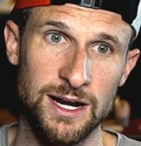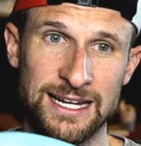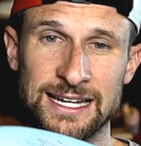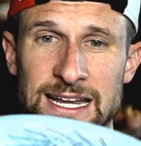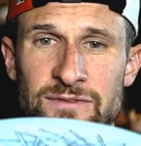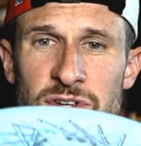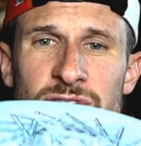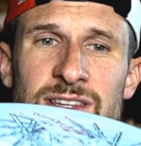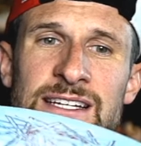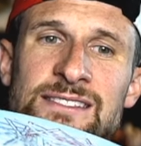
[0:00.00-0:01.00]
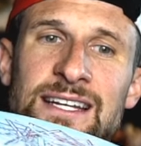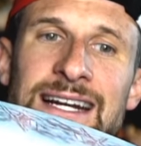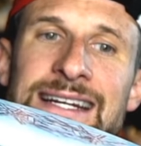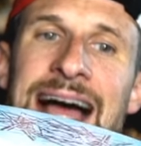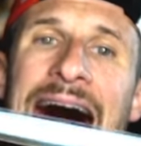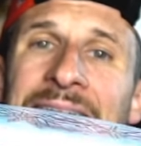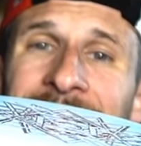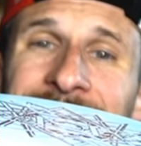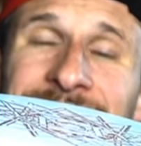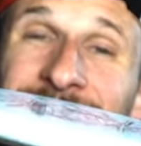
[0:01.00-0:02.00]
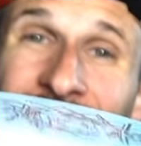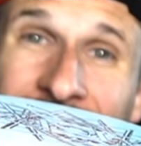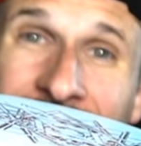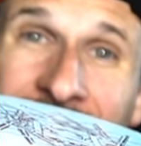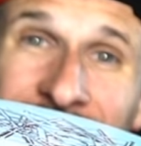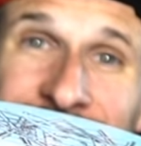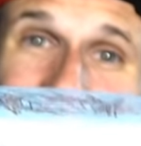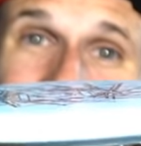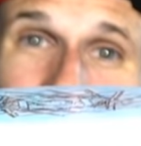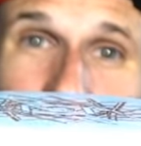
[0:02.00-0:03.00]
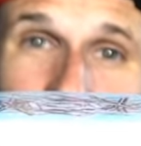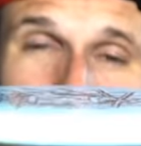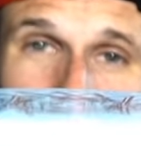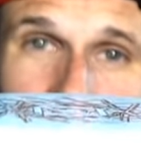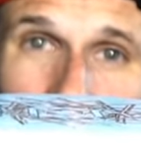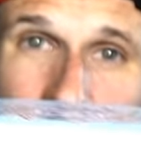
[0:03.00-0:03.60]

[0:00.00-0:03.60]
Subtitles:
if you release it kind of on a hyzer, it'll go up